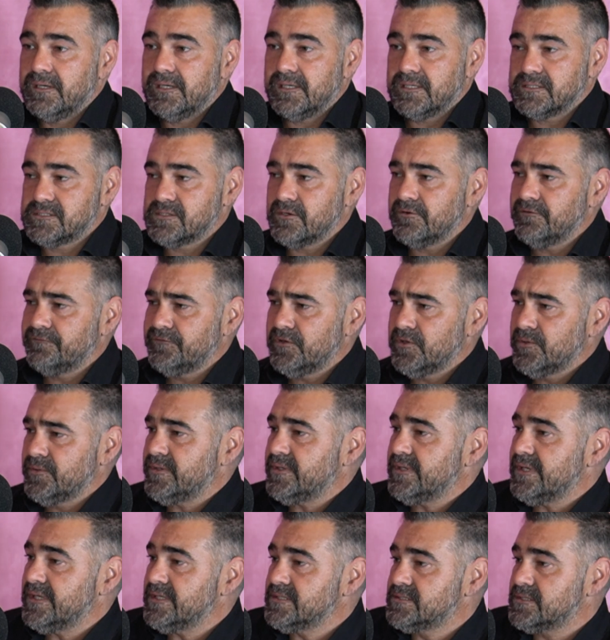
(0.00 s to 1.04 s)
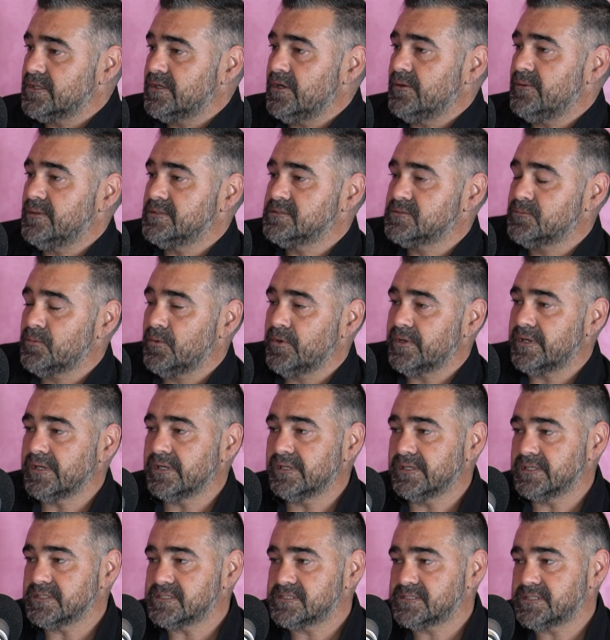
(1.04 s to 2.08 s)
So a few years ago, I was working
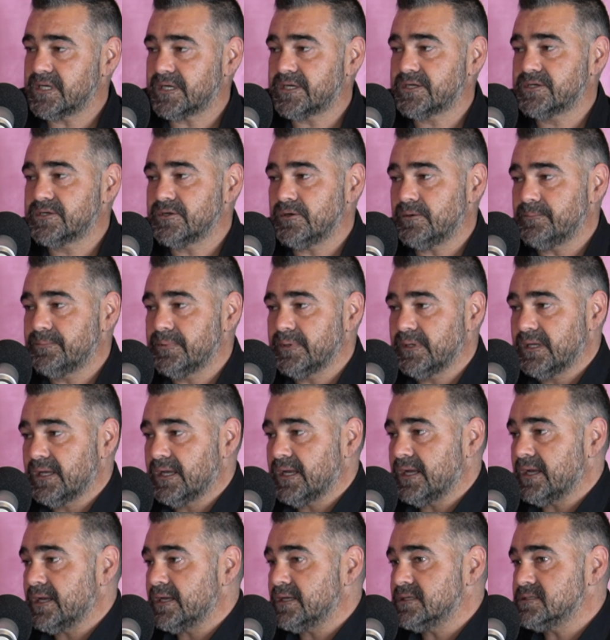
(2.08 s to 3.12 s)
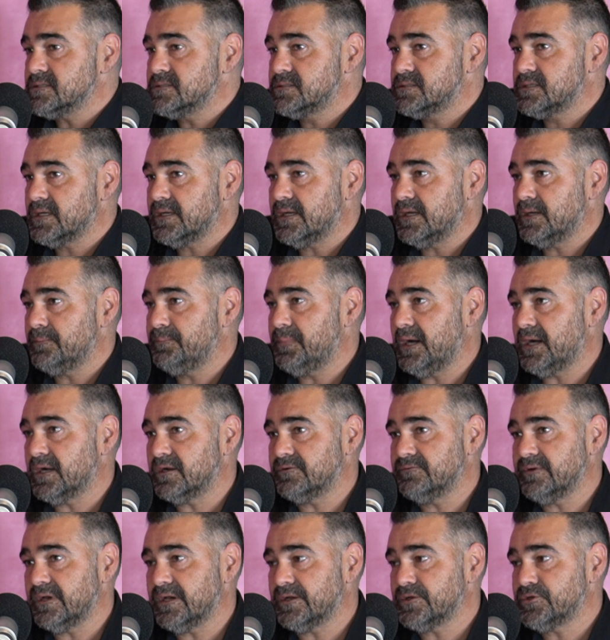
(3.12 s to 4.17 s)
in a sex shop. And part
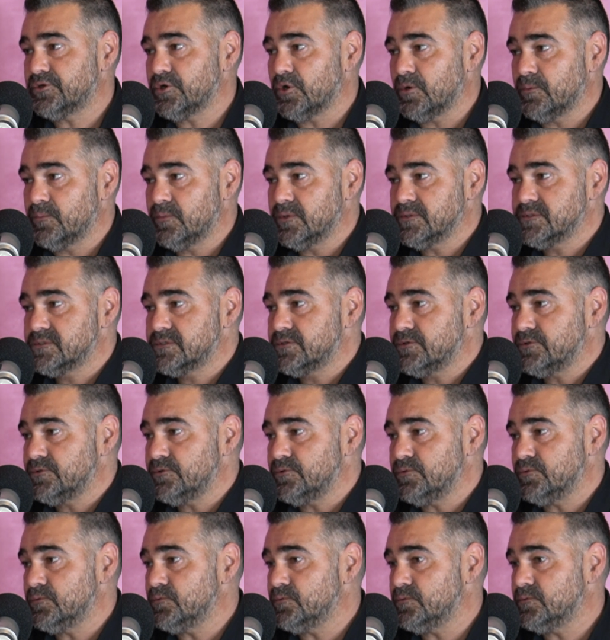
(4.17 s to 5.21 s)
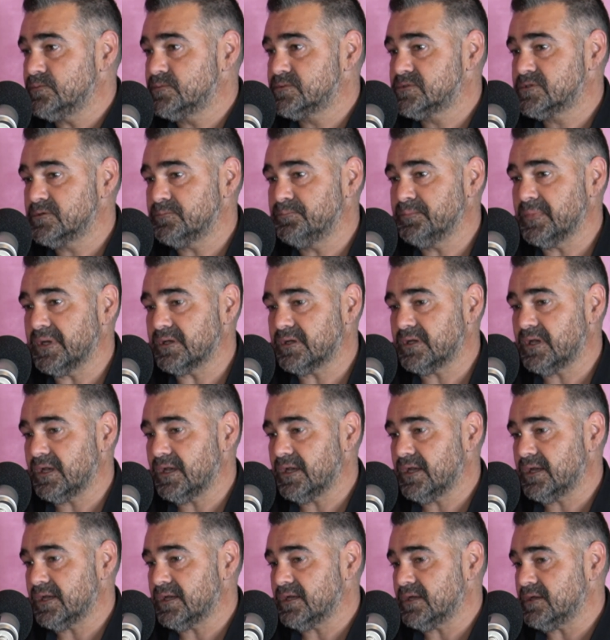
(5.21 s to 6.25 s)
of our job was to submit
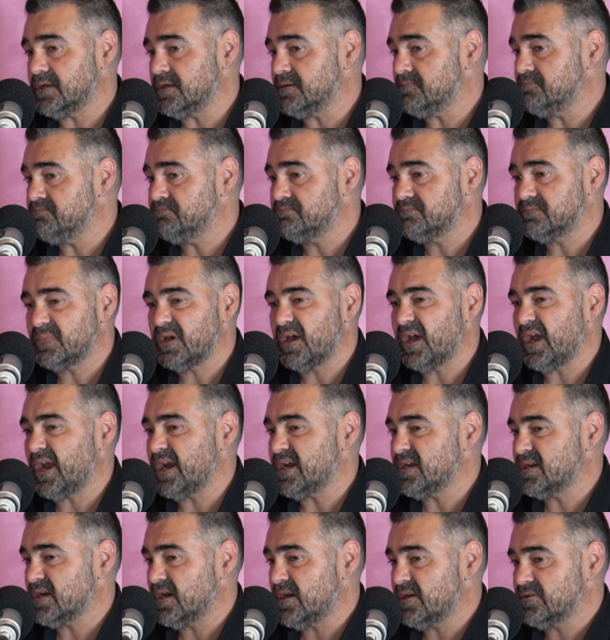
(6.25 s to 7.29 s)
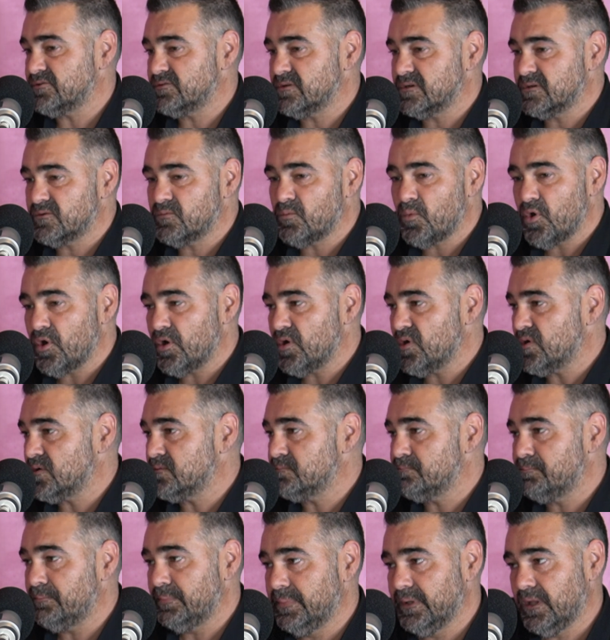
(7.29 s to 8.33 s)
a 800
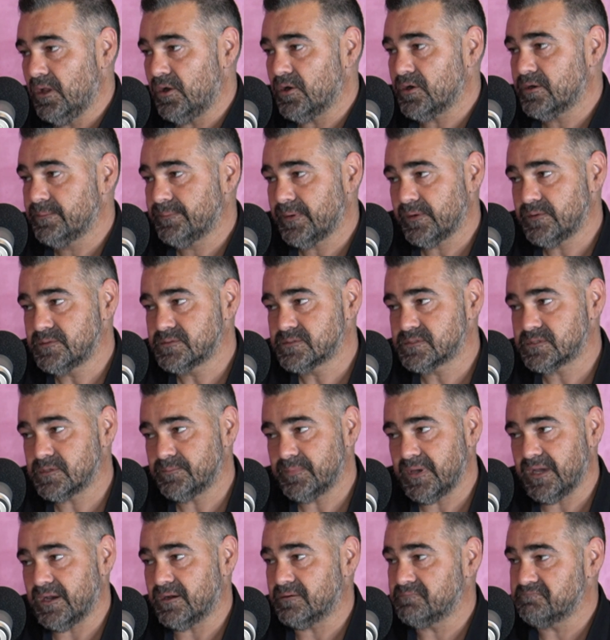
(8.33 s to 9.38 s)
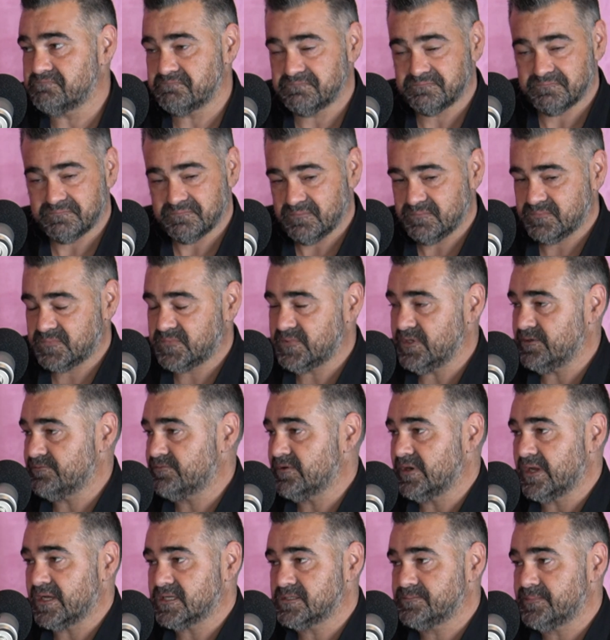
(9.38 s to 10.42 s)
word blog post about
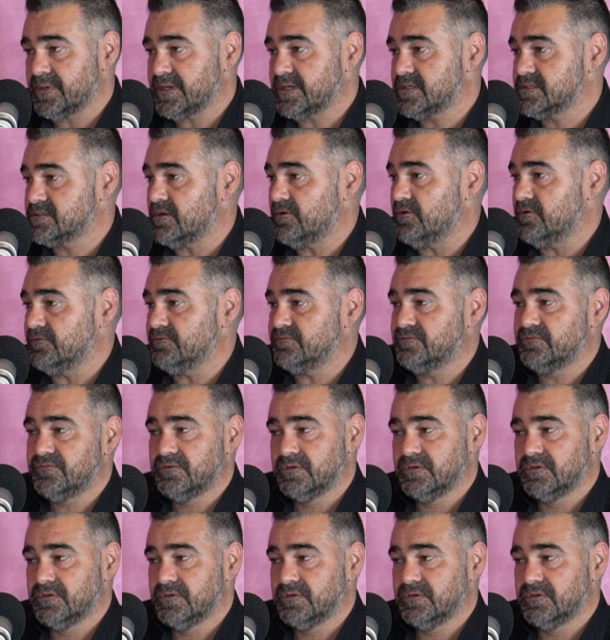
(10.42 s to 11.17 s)
different aspects of